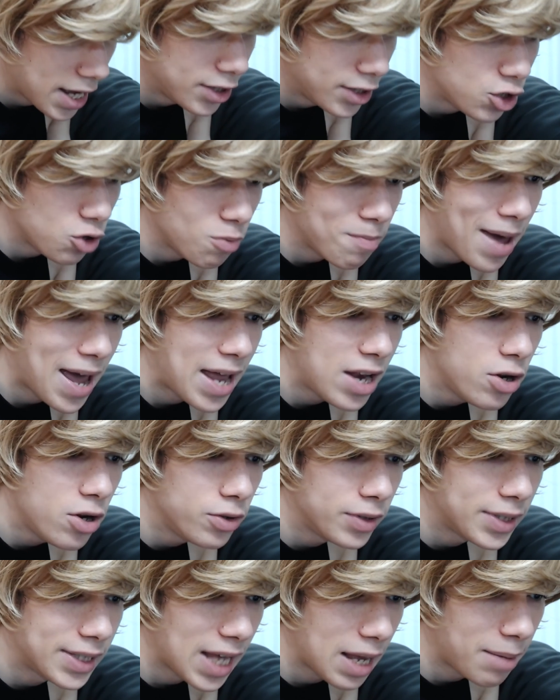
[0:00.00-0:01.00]
Do men who
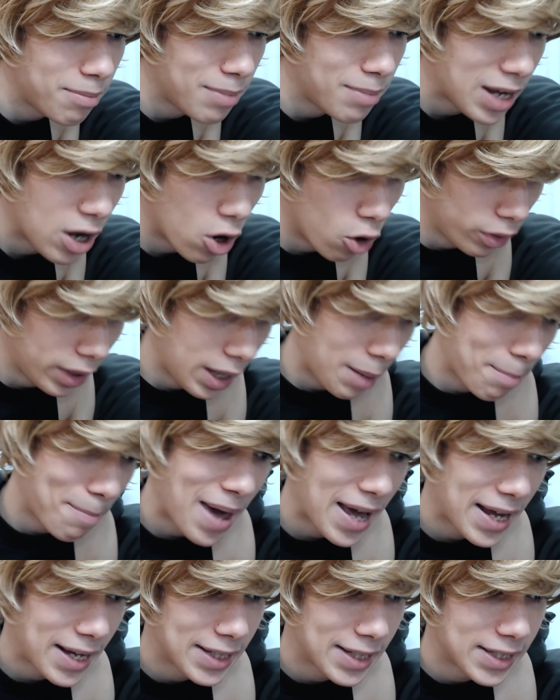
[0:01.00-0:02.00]
send me only
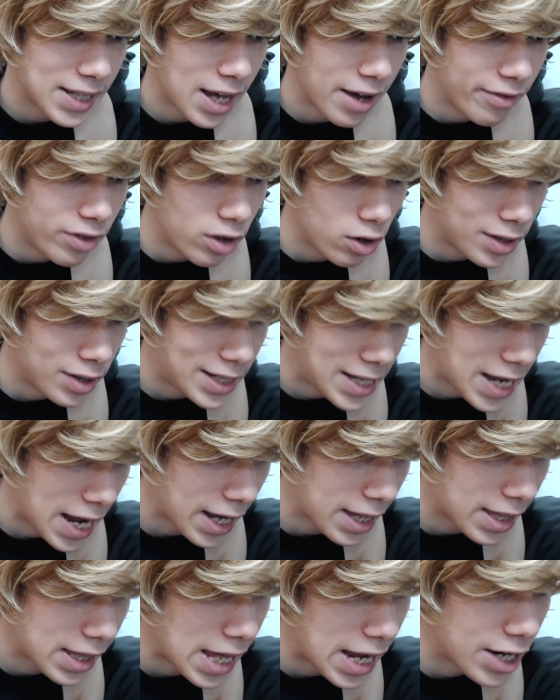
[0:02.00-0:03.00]
pics of their dick
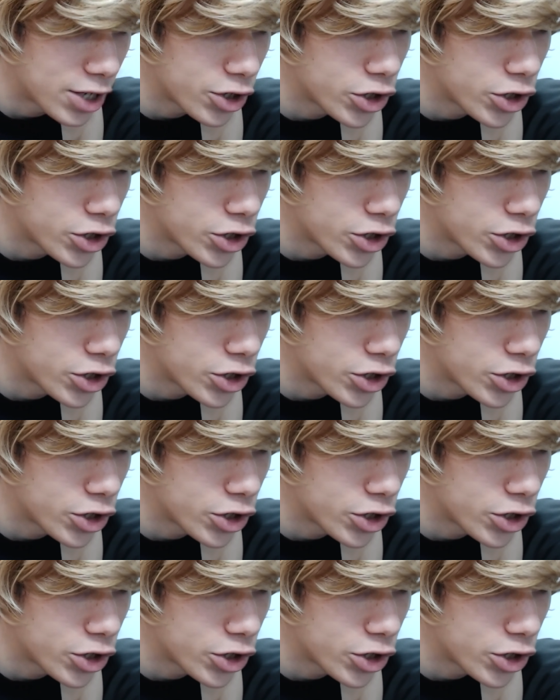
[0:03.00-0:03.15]
think,